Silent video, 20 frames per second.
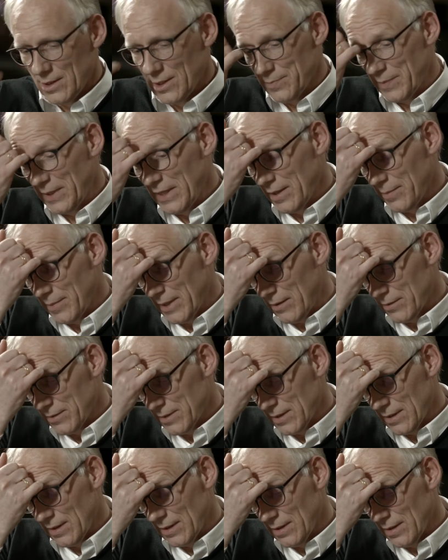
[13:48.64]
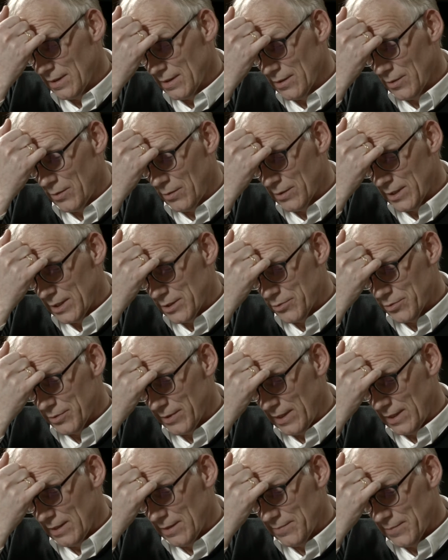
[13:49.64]
Speaking about audit
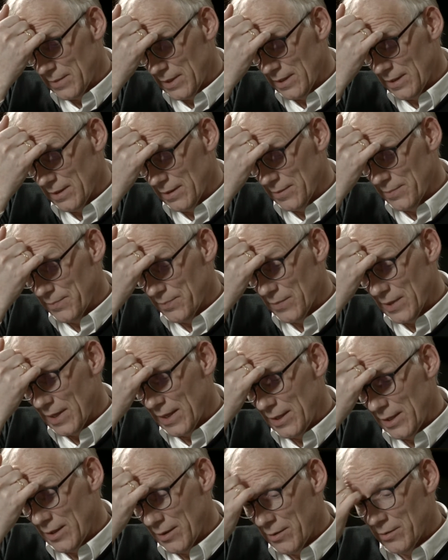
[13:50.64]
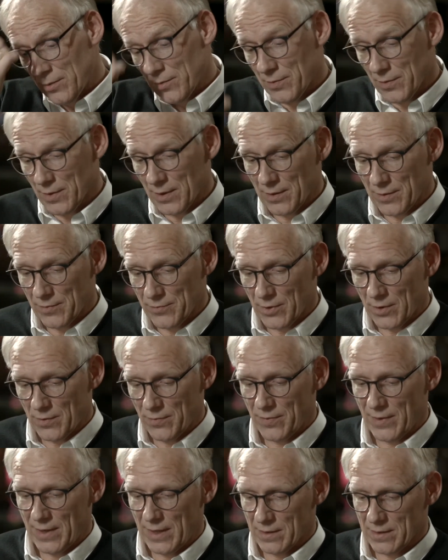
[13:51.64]
trail, I know for a
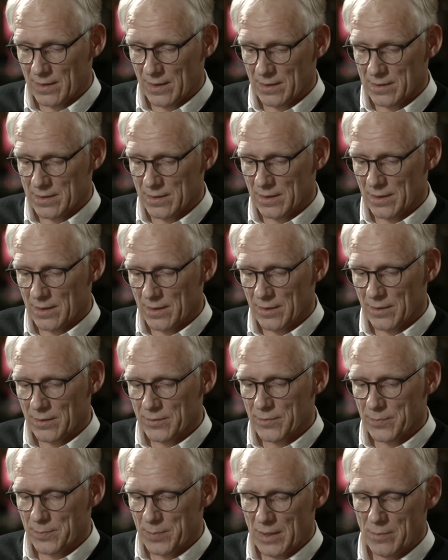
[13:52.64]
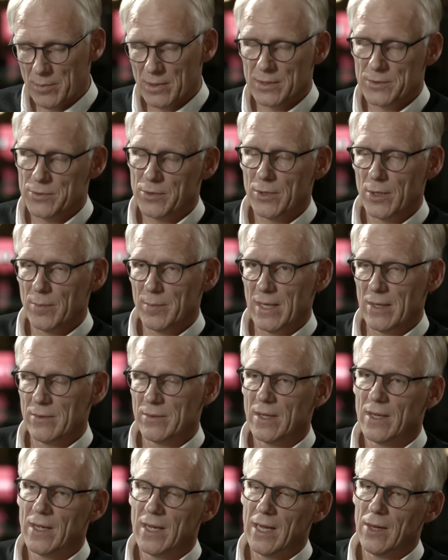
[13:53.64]
fact that a lot of people are talking about
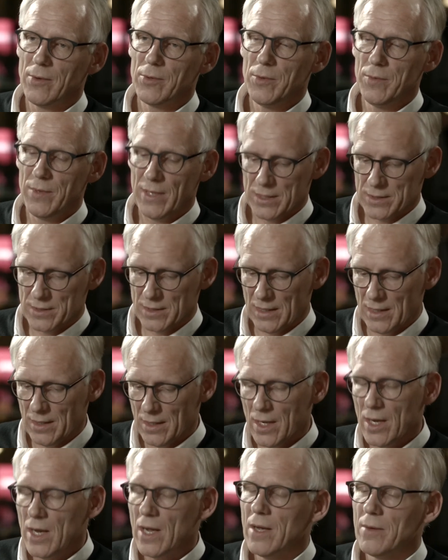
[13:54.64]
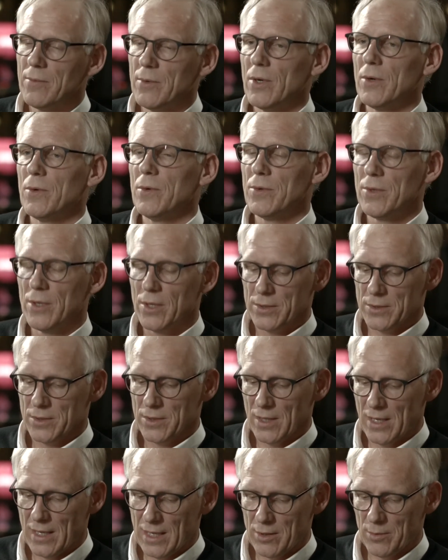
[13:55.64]
how do we actually, no, not
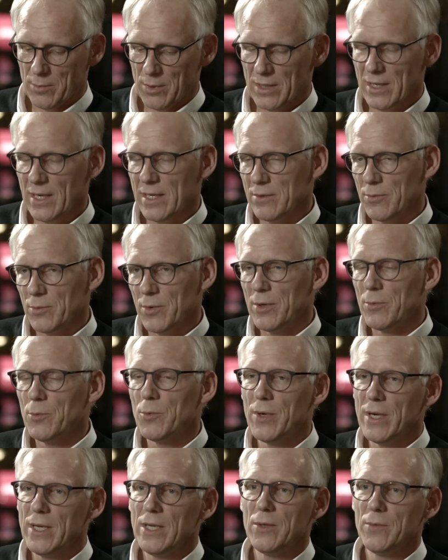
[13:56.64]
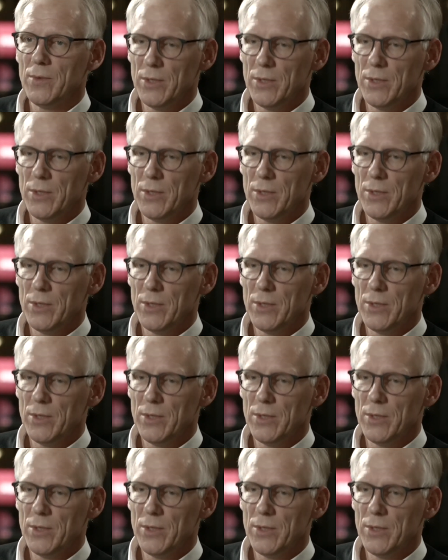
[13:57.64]
how, but when do